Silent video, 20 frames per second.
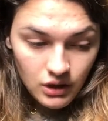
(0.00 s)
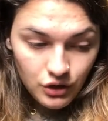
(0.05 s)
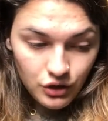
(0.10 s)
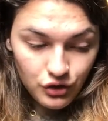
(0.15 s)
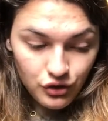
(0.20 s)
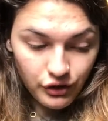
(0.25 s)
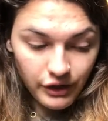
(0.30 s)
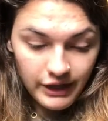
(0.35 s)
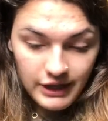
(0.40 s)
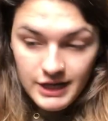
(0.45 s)

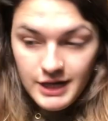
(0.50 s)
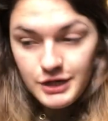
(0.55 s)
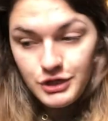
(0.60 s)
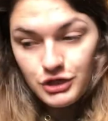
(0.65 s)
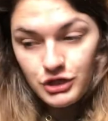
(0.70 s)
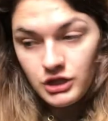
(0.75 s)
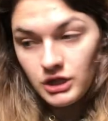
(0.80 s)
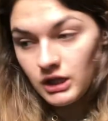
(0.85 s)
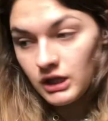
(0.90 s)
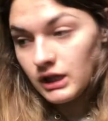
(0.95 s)
Great
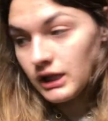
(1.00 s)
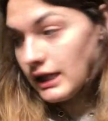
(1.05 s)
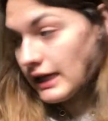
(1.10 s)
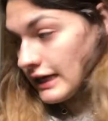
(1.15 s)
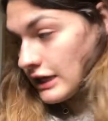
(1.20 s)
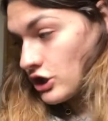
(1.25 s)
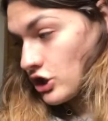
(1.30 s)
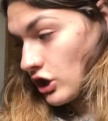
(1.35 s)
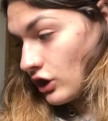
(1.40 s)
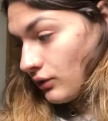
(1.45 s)
addition to the
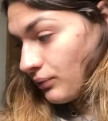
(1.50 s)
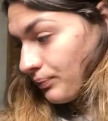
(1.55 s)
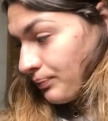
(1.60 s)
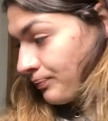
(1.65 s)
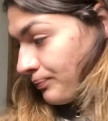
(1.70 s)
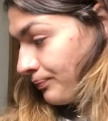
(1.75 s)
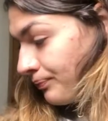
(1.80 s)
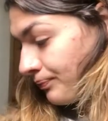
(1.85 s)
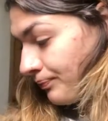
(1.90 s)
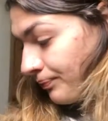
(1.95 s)
collection.
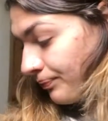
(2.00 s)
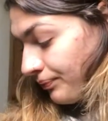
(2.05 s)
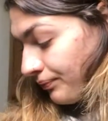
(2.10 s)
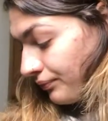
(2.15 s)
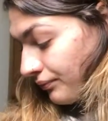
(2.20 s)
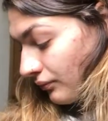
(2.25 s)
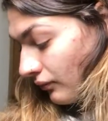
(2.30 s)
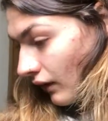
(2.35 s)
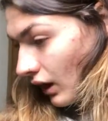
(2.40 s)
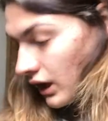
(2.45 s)

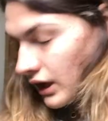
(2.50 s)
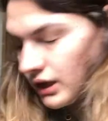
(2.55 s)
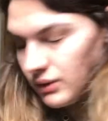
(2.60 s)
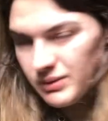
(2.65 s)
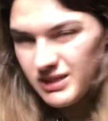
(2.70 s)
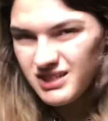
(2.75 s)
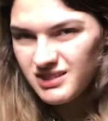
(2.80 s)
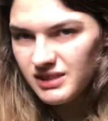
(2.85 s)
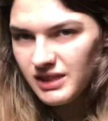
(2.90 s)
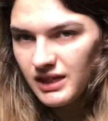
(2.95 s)
I can't
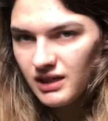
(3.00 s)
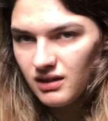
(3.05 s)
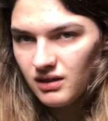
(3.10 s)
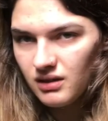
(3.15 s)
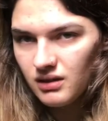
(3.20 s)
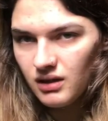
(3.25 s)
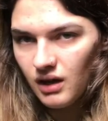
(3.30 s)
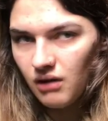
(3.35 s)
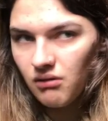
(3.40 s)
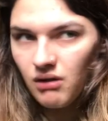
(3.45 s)
wait to
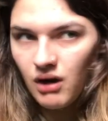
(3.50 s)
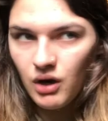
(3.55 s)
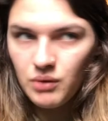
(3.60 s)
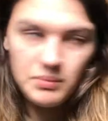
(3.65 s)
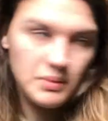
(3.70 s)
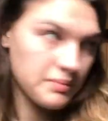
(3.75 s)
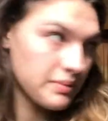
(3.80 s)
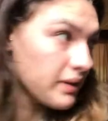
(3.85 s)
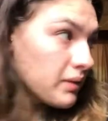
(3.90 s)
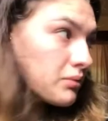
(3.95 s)
like go
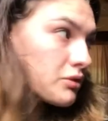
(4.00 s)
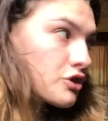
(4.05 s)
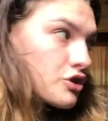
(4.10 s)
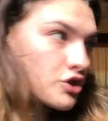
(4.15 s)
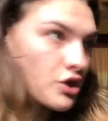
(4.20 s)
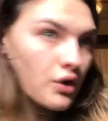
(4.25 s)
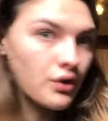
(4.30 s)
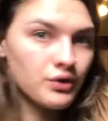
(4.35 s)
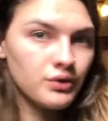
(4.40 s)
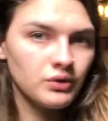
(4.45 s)
home and be able to
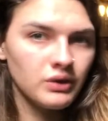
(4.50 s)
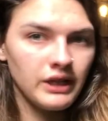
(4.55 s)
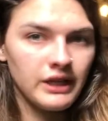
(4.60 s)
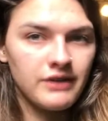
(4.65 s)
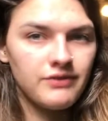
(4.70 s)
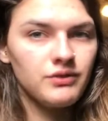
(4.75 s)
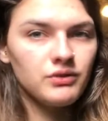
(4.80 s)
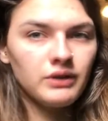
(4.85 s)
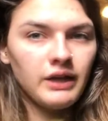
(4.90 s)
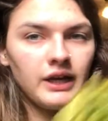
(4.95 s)
show you,
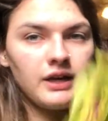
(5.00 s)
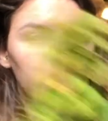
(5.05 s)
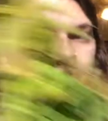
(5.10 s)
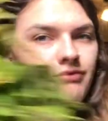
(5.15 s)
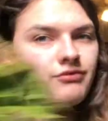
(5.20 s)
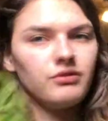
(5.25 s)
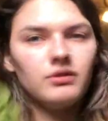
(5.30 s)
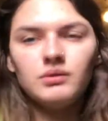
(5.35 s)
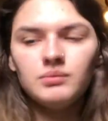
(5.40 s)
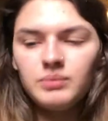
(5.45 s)
like do like a
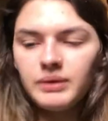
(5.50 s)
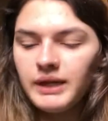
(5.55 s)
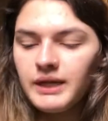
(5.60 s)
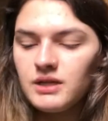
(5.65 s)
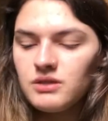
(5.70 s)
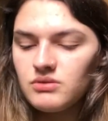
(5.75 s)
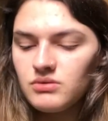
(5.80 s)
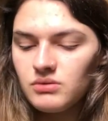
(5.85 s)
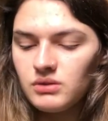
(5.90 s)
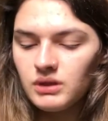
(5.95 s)
full
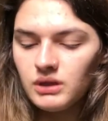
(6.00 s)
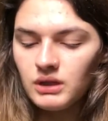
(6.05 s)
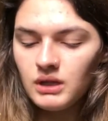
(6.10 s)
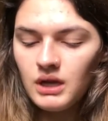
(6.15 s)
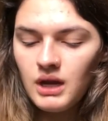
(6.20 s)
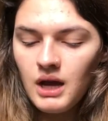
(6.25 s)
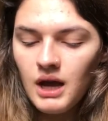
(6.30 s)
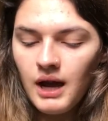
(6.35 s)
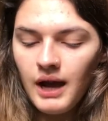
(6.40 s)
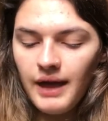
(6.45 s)
plant tour.
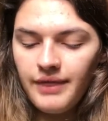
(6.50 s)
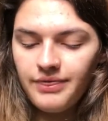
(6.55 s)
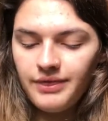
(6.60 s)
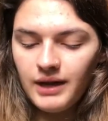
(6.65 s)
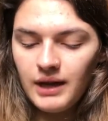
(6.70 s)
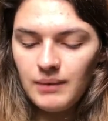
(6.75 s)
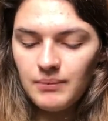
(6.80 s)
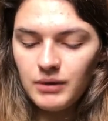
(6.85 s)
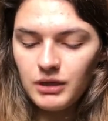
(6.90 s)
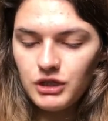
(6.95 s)
I
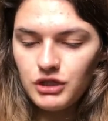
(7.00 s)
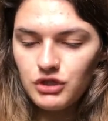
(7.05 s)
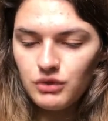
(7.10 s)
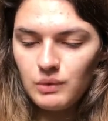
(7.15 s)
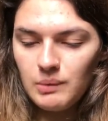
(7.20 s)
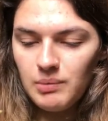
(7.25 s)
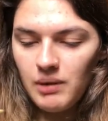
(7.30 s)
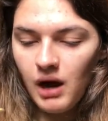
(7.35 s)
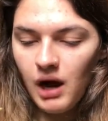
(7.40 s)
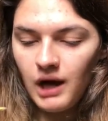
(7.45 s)
think I'm gonna do
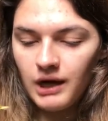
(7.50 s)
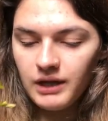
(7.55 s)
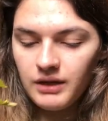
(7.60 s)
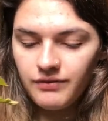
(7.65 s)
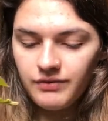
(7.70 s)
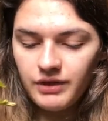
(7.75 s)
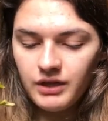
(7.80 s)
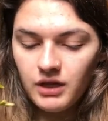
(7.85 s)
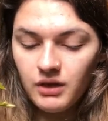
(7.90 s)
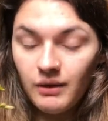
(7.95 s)
a
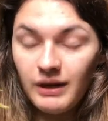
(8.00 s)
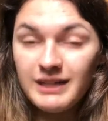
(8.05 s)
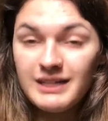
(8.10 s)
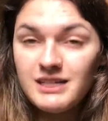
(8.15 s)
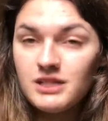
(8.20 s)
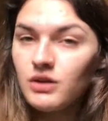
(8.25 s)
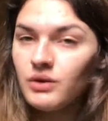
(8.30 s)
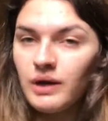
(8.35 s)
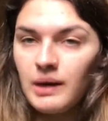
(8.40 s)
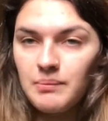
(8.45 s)
potting video. I
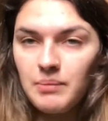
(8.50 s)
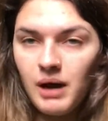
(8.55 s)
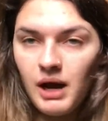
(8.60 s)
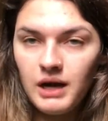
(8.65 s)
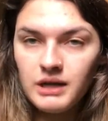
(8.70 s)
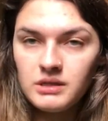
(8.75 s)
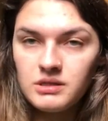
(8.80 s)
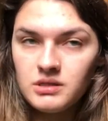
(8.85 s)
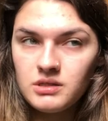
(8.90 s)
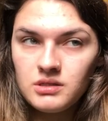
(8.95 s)
need to go get
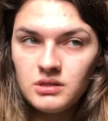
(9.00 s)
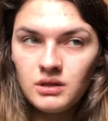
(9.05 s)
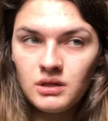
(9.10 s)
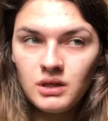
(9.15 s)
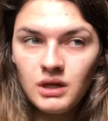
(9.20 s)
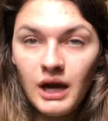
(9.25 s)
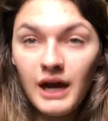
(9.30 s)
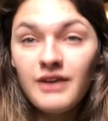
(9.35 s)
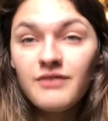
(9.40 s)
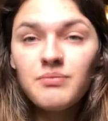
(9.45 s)
pots.
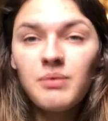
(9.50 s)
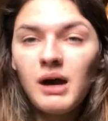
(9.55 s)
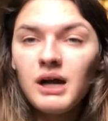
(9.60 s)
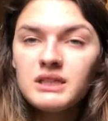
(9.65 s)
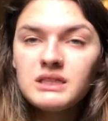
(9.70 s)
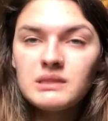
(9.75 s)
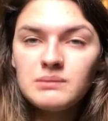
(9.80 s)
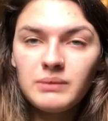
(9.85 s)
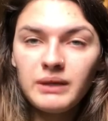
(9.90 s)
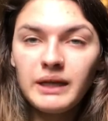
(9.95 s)
I have
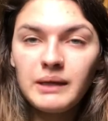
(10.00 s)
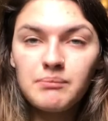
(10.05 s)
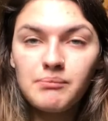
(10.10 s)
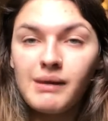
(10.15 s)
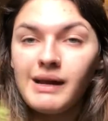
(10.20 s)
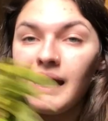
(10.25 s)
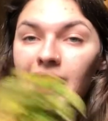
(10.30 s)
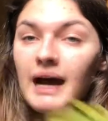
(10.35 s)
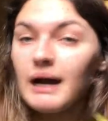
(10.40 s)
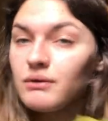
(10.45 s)
pots at like
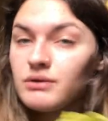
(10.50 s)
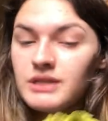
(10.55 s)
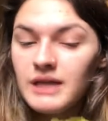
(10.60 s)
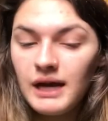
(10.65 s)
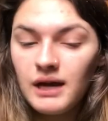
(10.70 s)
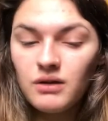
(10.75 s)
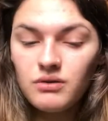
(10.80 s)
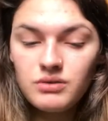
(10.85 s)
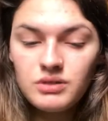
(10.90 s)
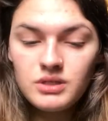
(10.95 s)
my house,
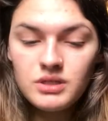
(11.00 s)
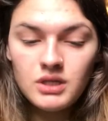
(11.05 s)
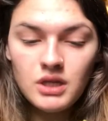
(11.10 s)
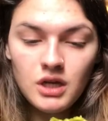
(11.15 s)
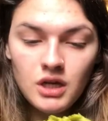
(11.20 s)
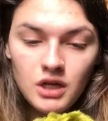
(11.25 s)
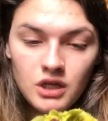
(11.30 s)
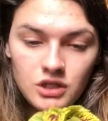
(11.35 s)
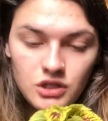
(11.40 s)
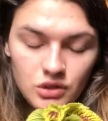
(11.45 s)

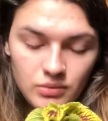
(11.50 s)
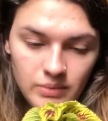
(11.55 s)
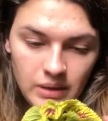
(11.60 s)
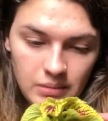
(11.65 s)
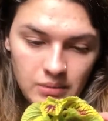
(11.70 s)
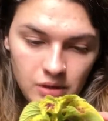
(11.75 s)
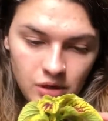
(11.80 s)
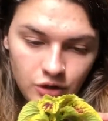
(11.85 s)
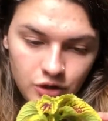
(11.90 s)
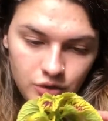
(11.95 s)
so
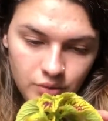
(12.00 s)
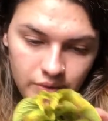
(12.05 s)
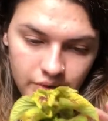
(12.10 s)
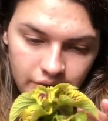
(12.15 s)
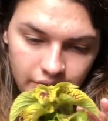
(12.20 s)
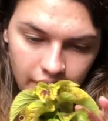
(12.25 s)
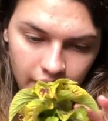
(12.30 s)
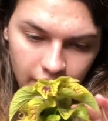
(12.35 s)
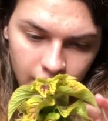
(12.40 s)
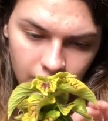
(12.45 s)
maybe I'll do
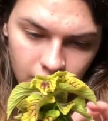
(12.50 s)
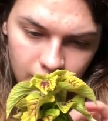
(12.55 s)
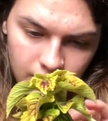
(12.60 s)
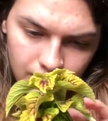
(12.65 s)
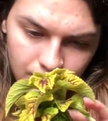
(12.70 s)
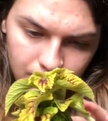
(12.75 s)
it there.